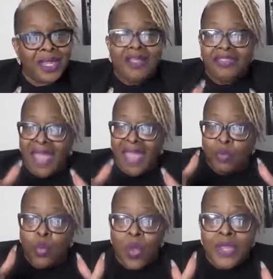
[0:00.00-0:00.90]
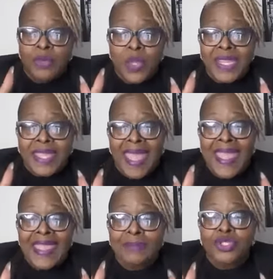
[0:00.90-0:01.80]
that when we
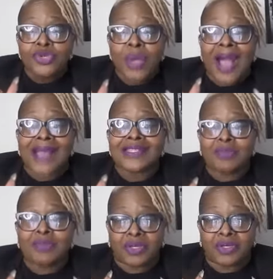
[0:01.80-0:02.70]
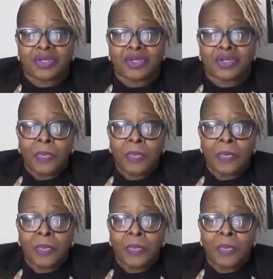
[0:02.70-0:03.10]
came to hospitals,